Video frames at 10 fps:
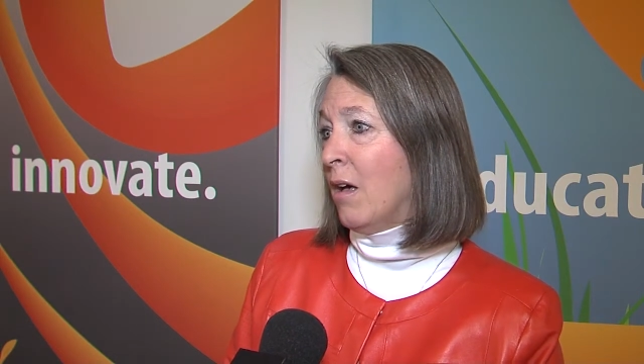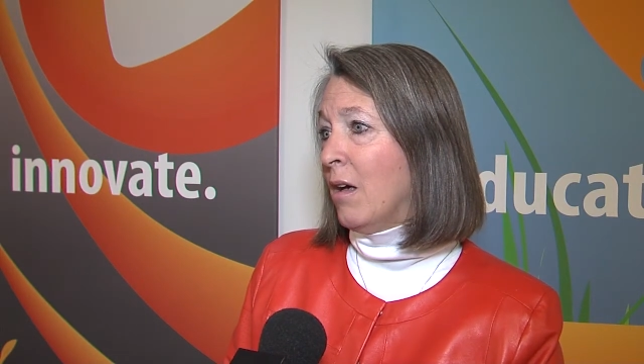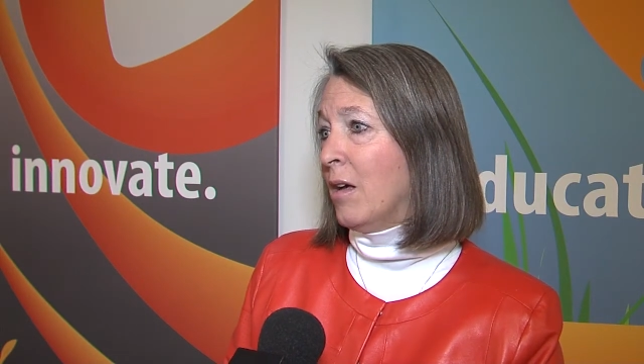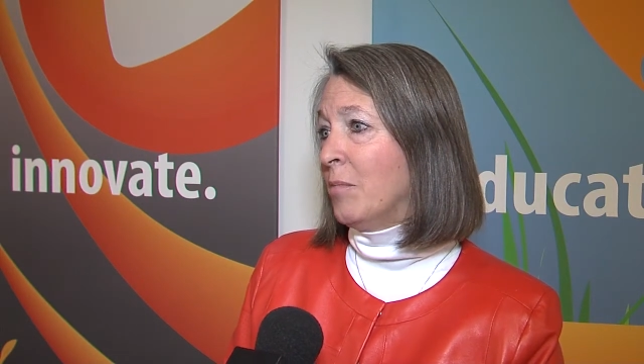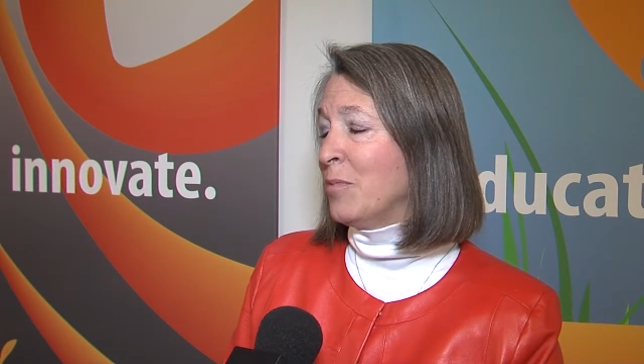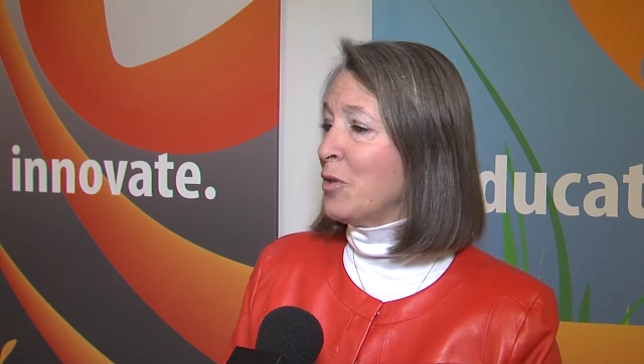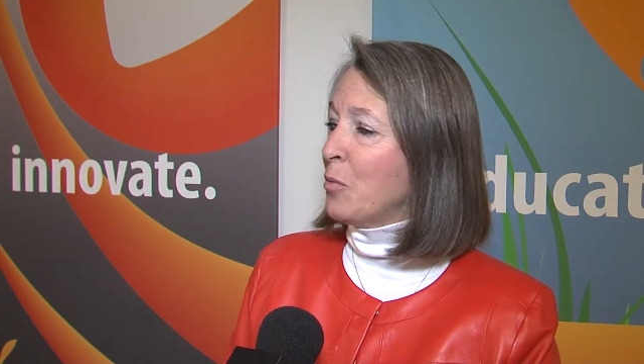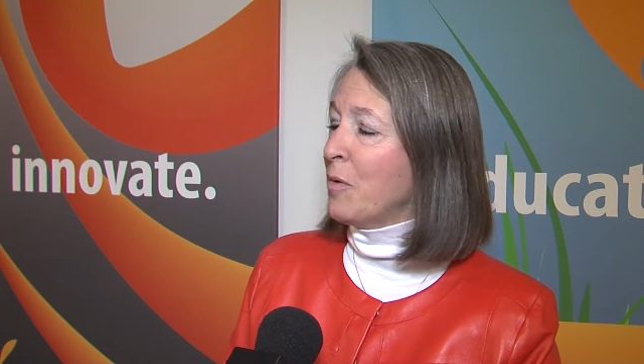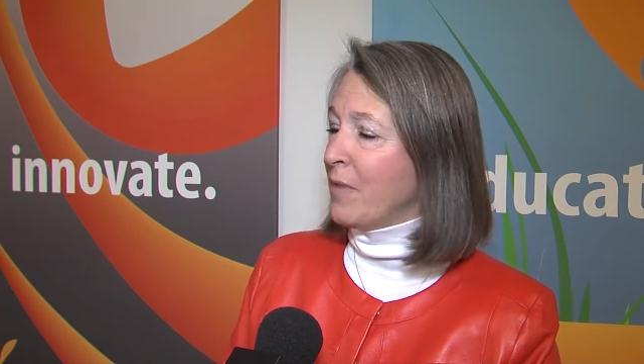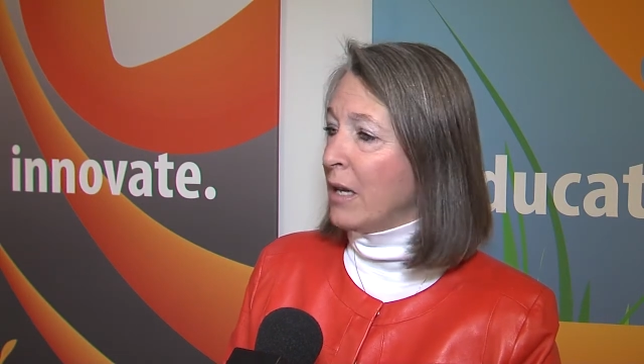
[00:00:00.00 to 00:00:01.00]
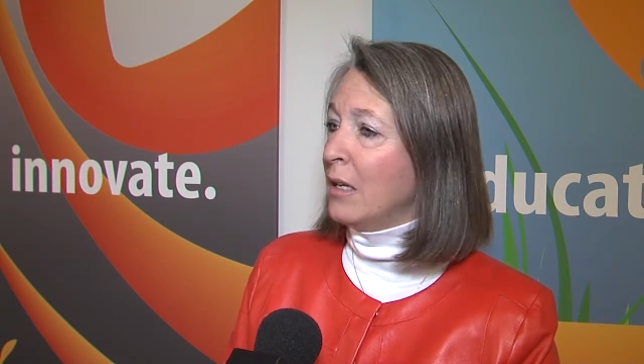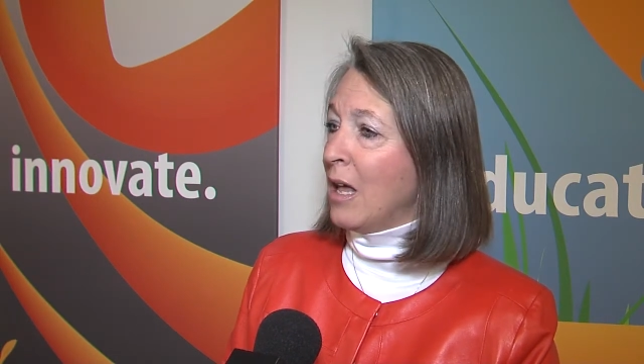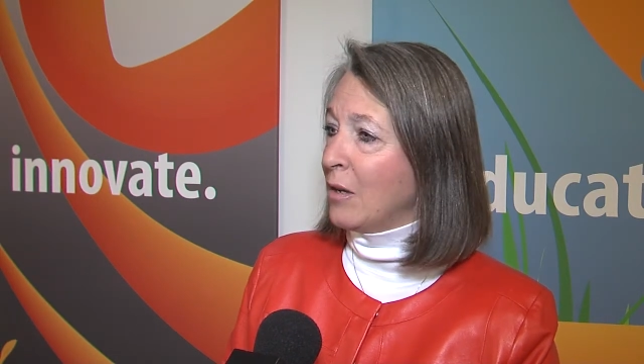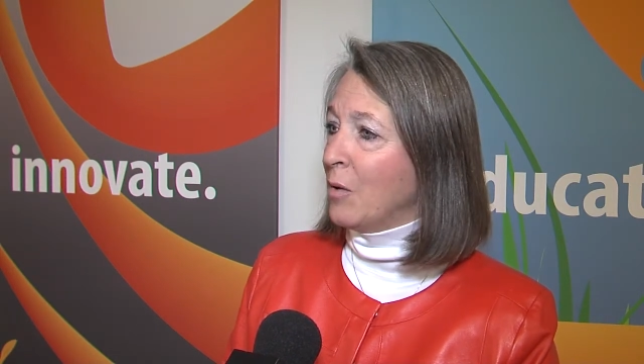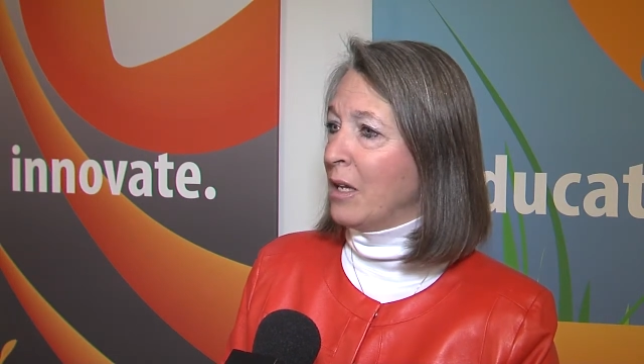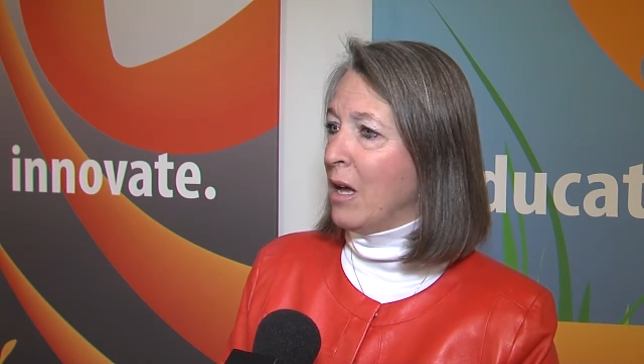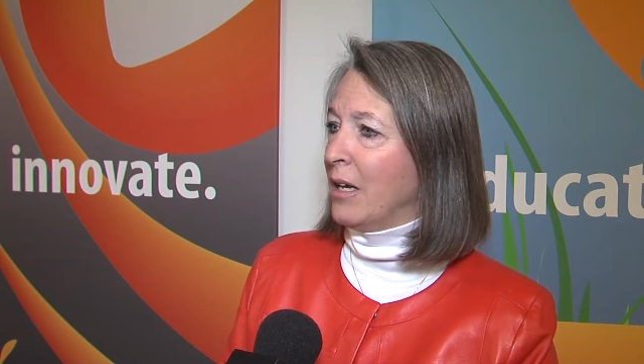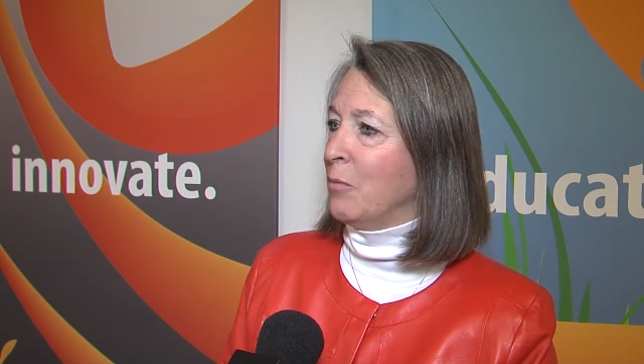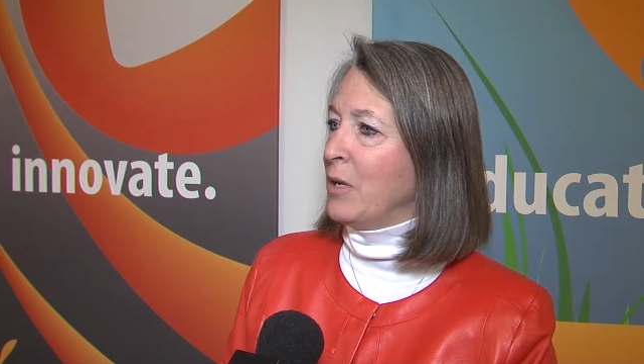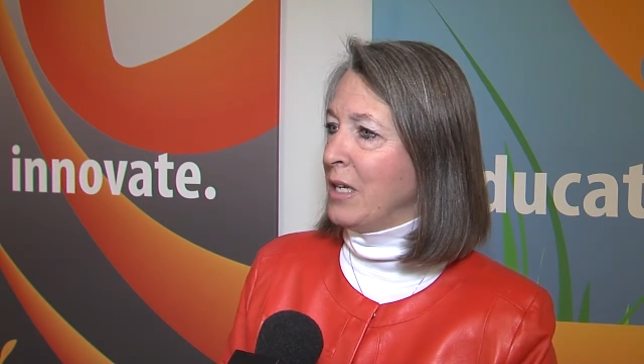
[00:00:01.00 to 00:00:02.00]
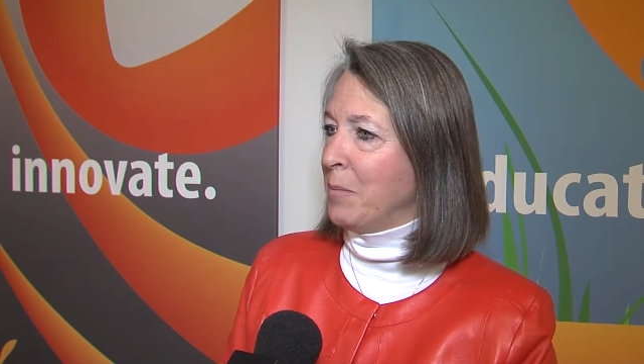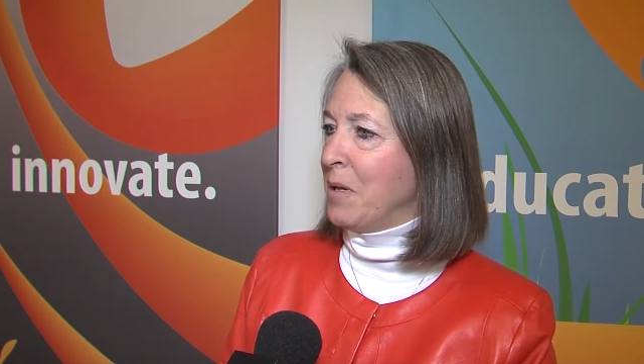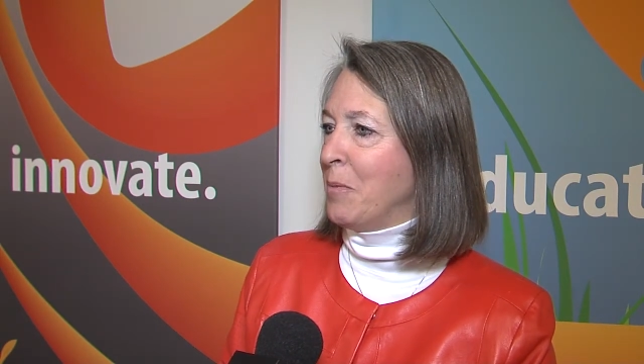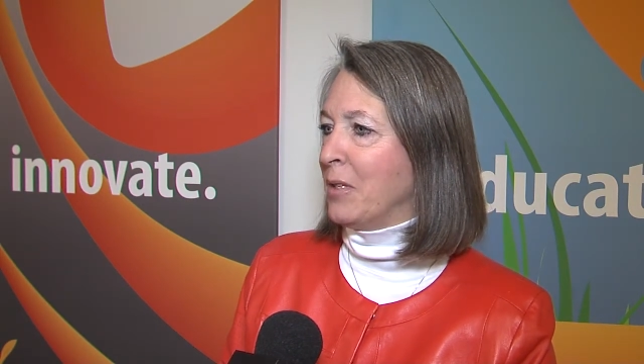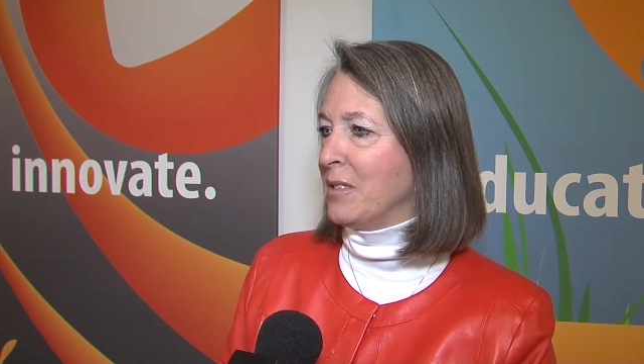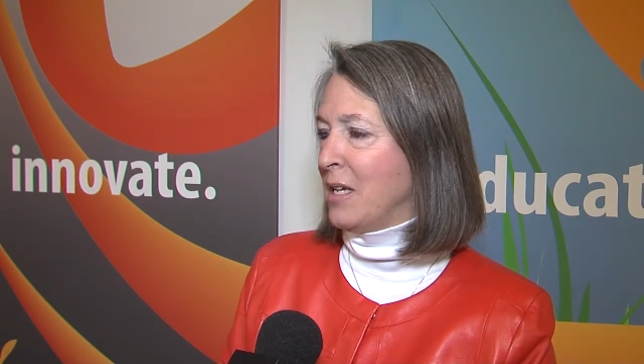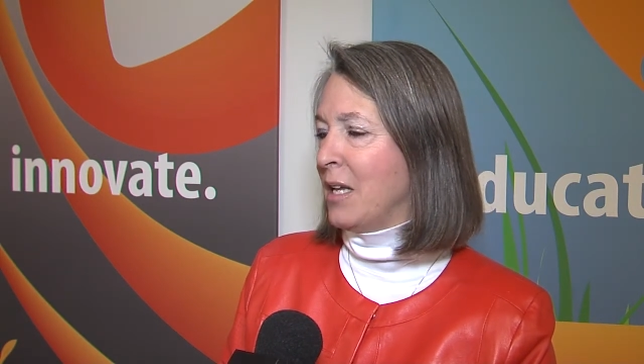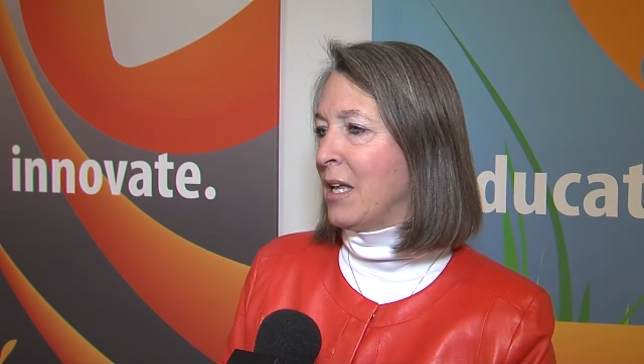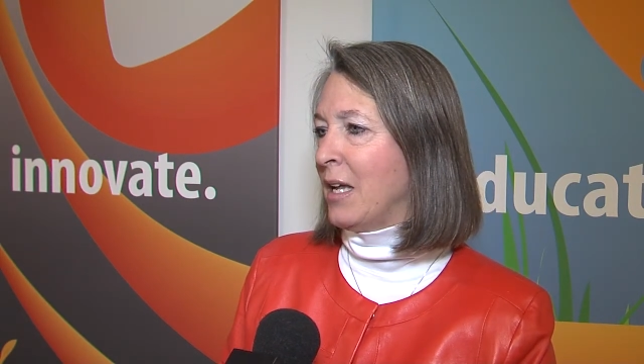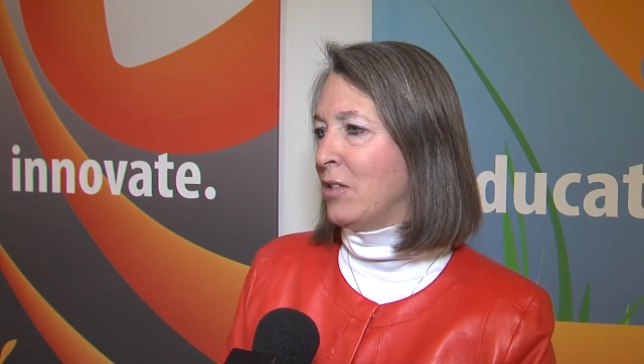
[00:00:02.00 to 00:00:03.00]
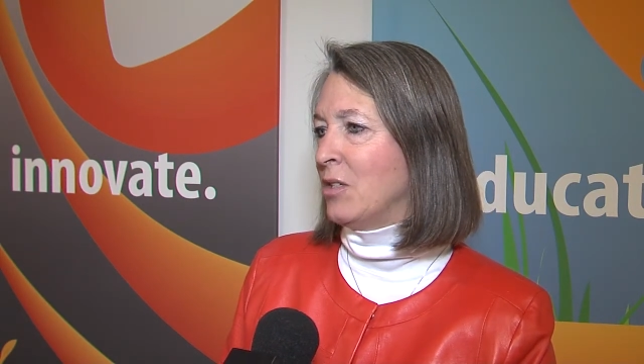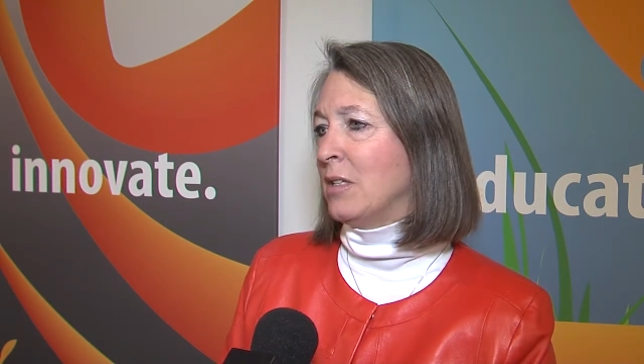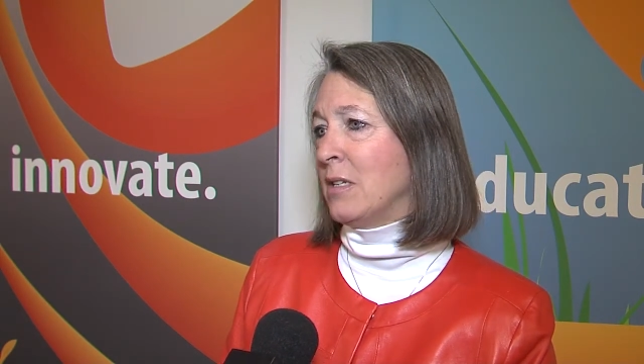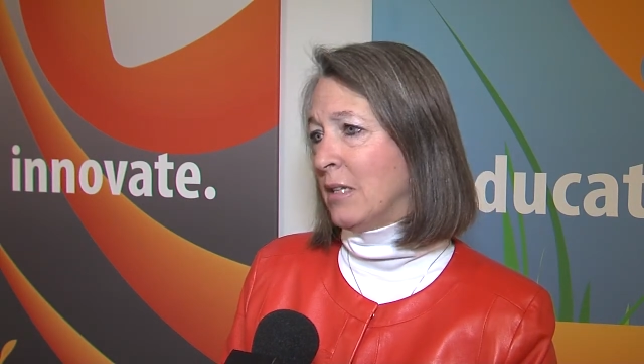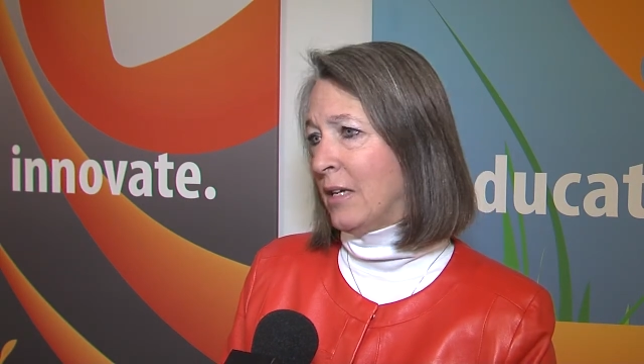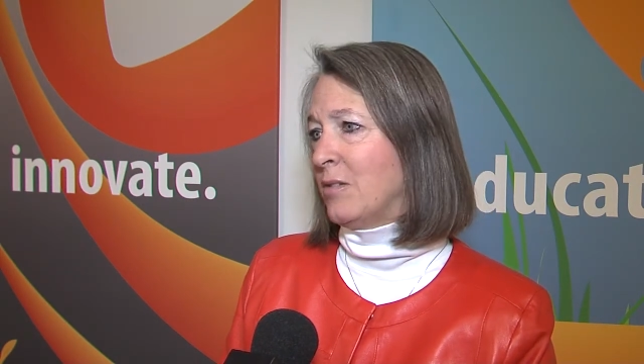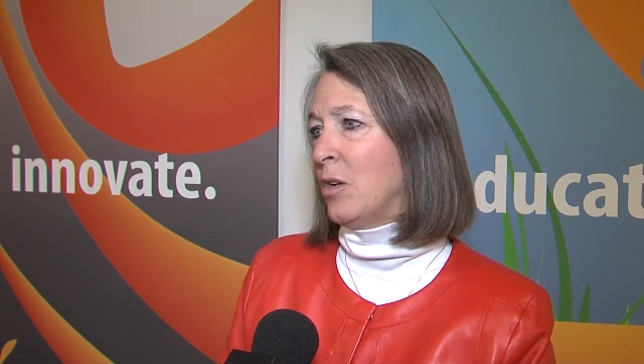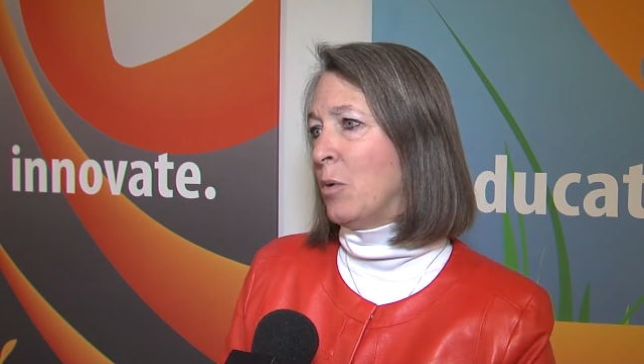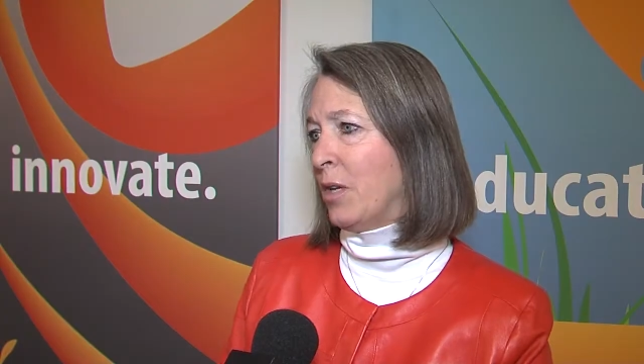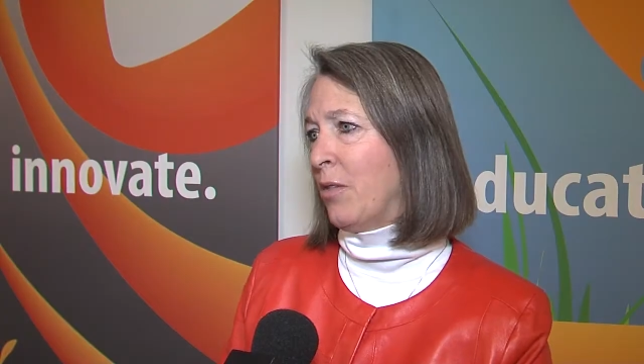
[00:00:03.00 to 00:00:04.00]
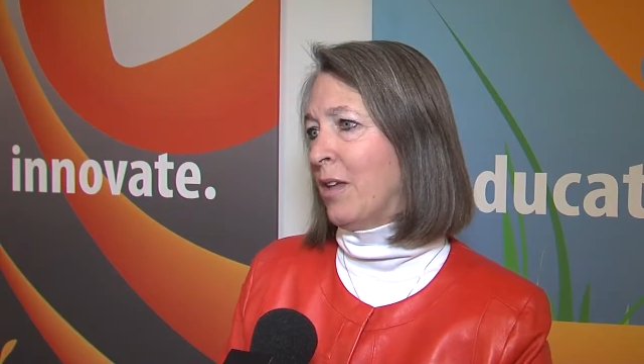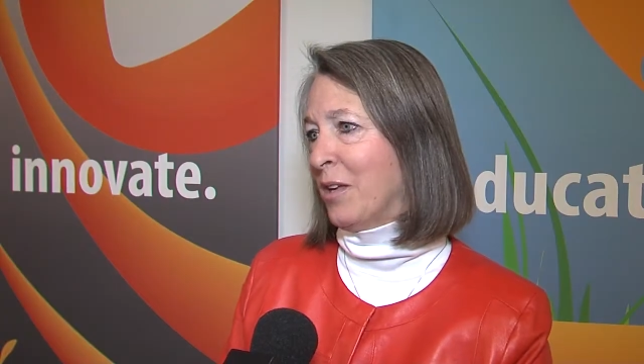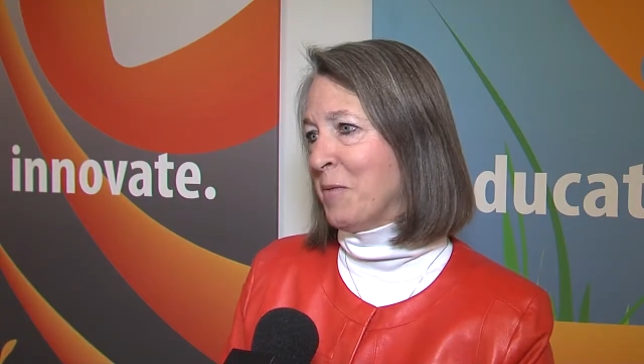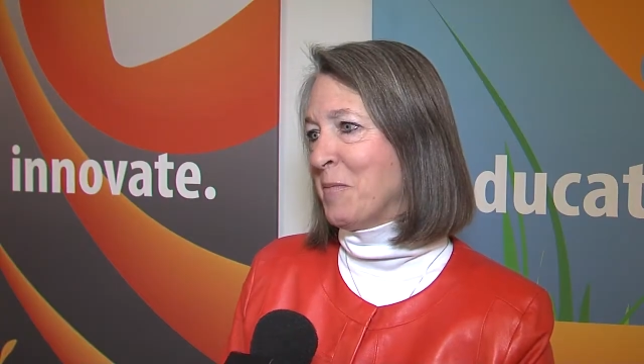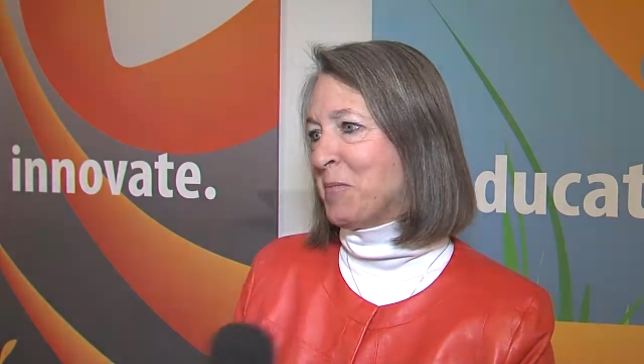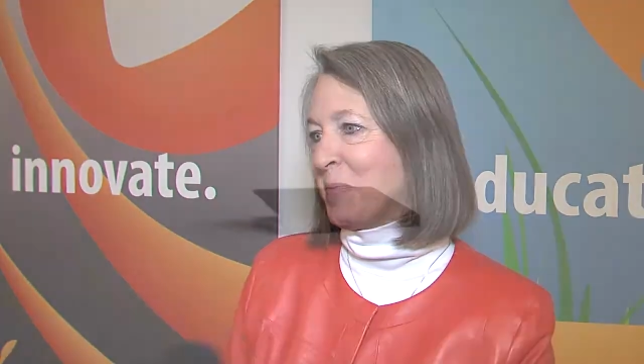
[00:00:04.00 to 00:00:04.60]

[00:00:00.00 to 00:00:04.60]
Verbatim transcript: Um, so we've got a lot going on, and we need people to stay engaged and let us know what you think.